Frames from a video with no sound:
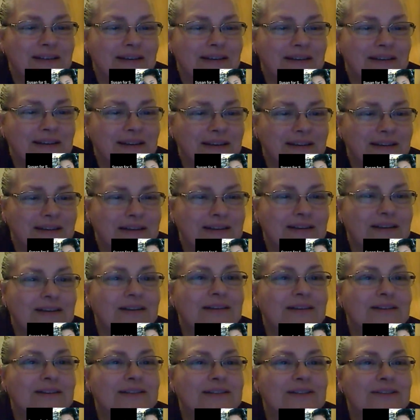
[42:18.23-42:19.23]
and
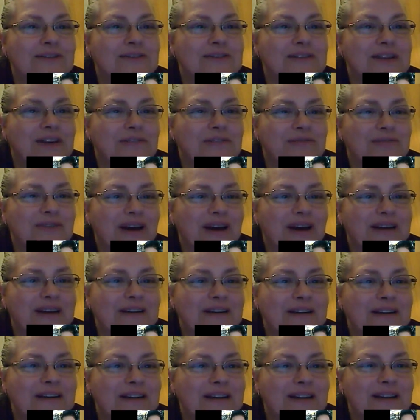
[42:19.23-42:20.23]
as soon as I find
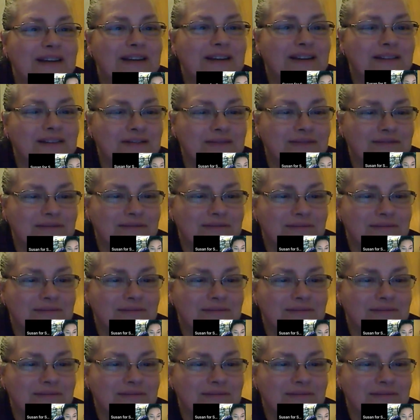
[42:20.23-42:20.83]
it again,